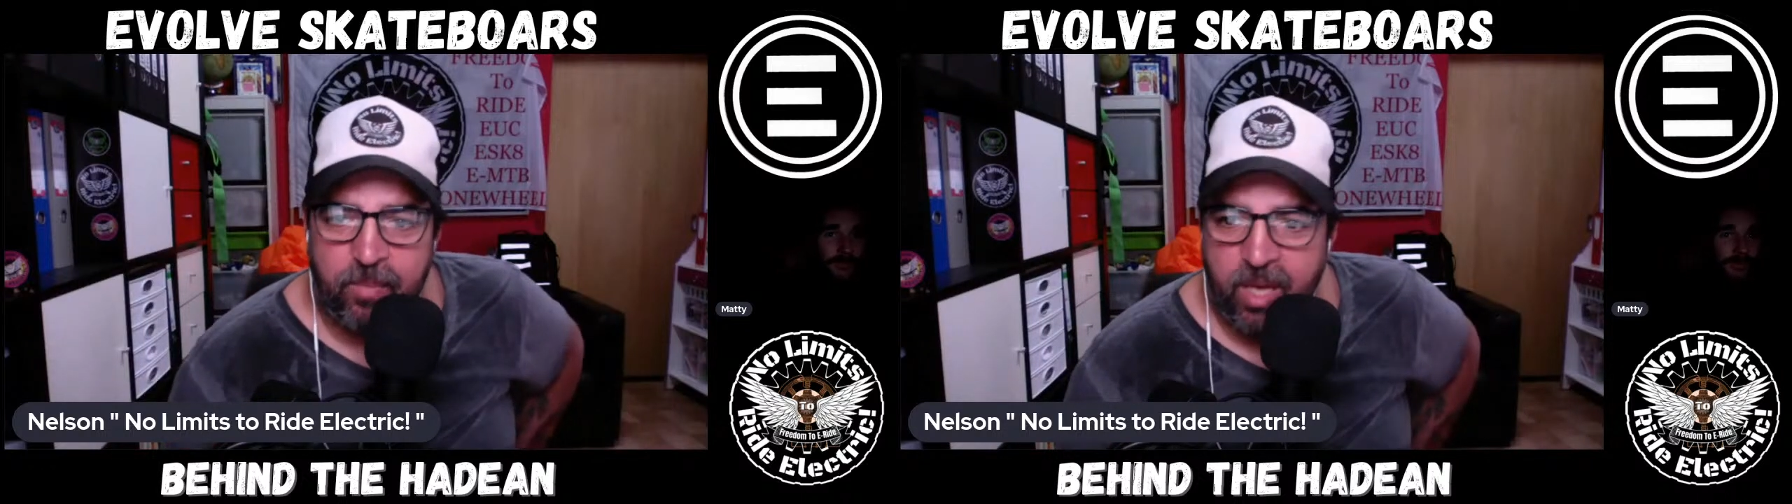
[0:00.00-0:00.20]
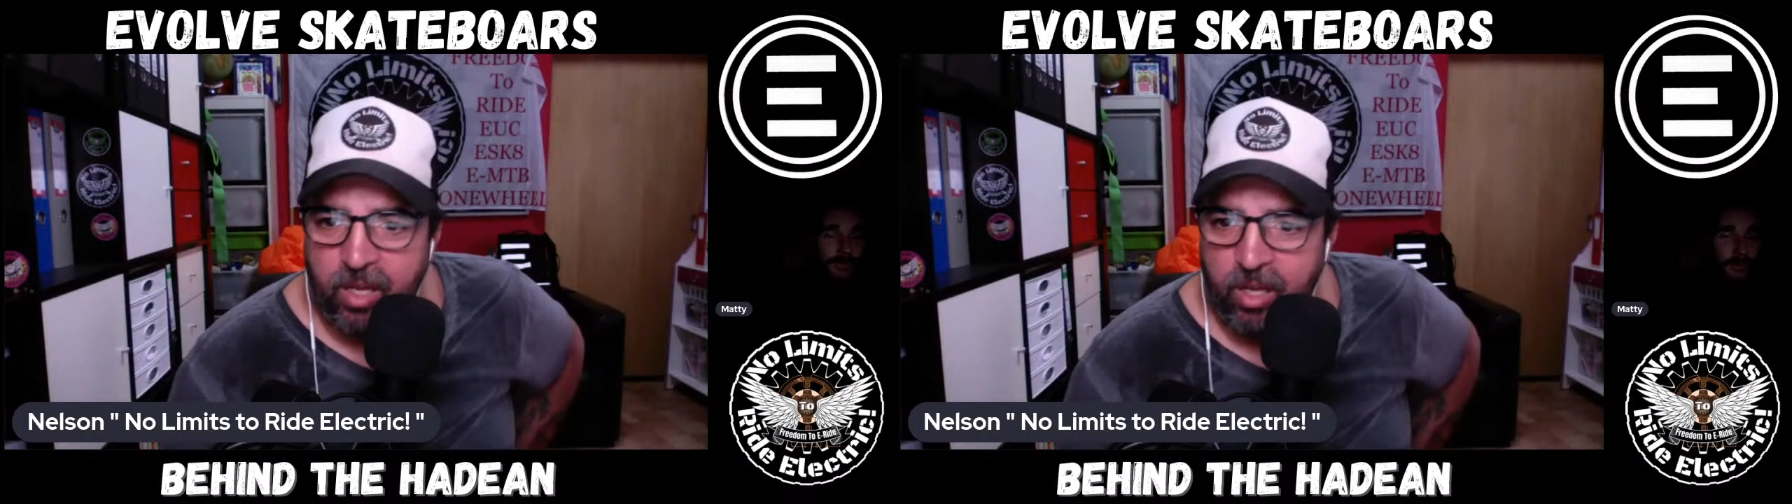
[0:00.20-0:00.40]

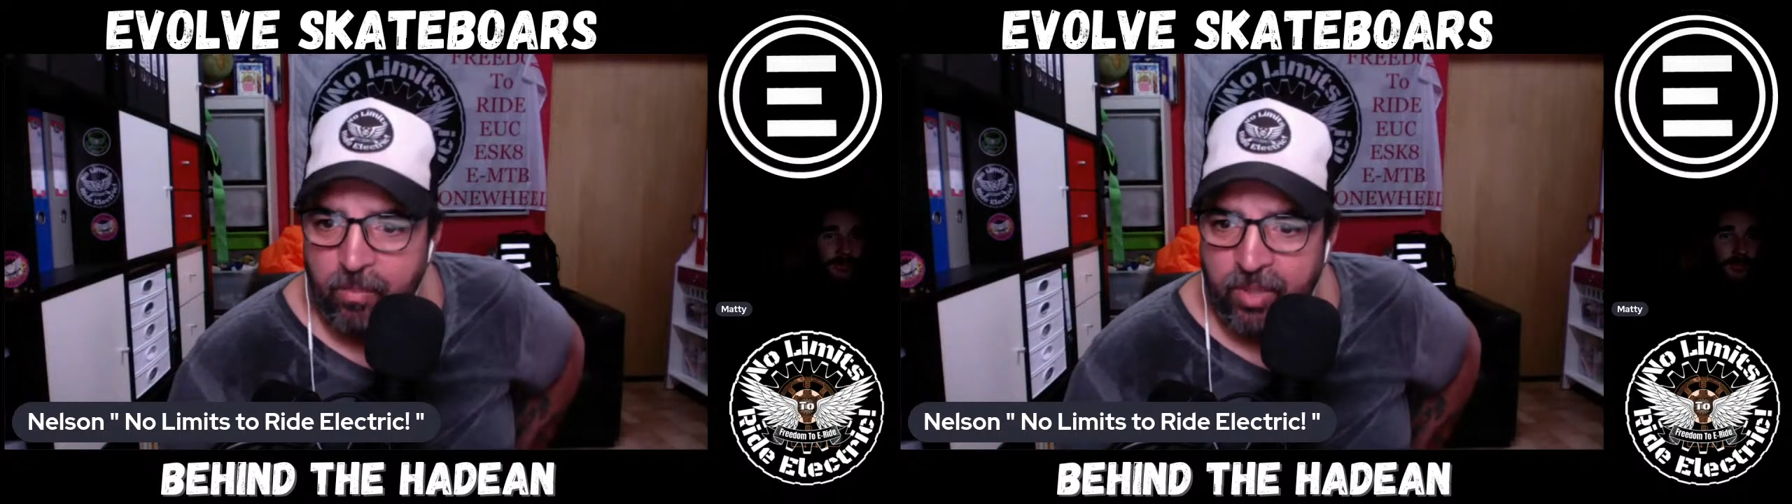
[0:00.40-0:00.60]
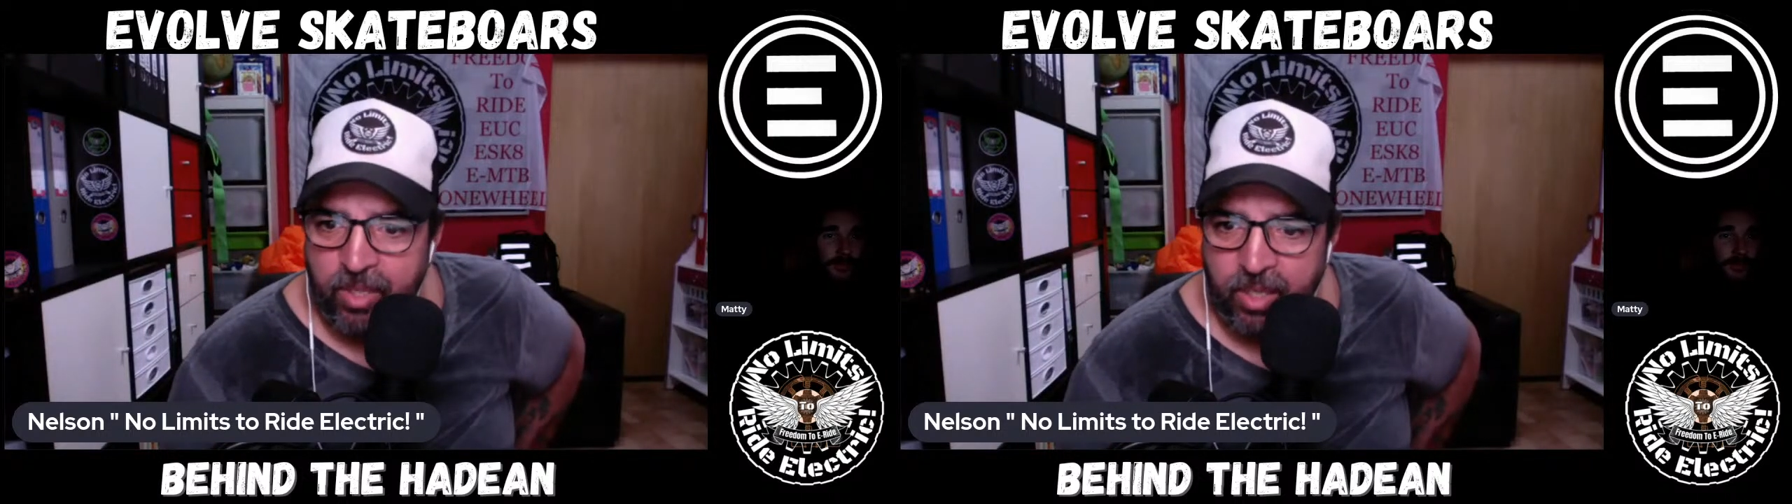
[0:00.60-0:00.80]
big
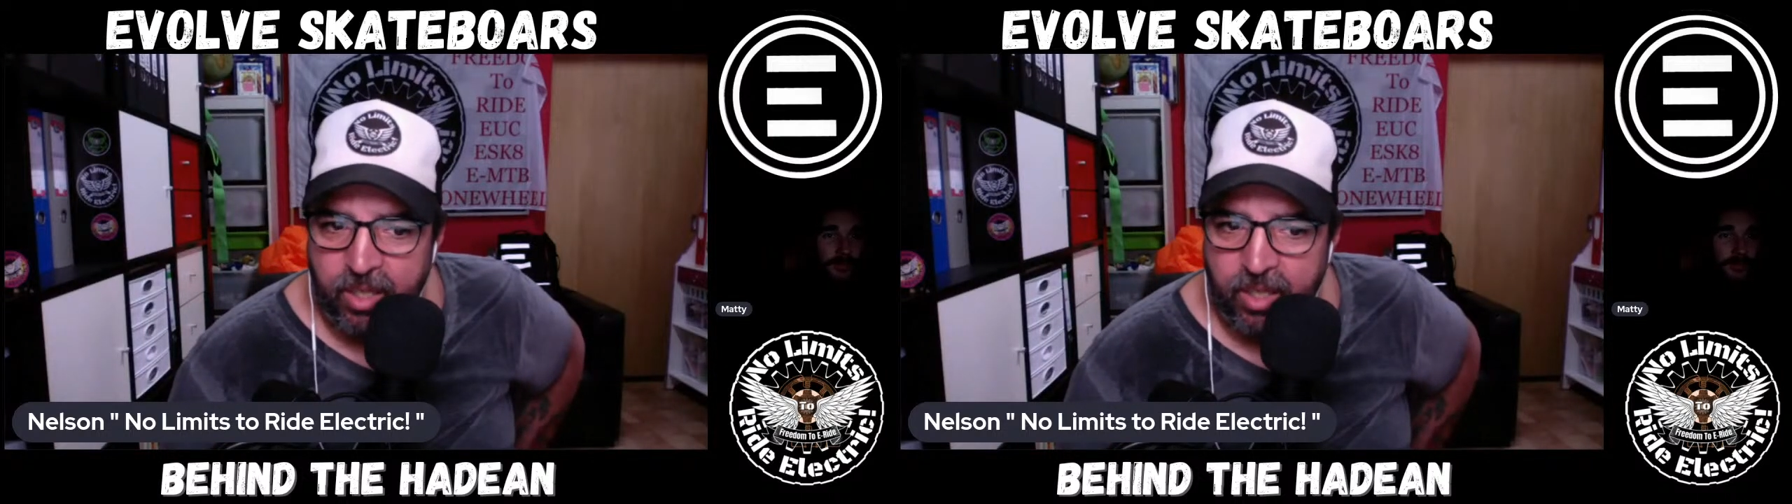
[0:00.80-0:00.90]
company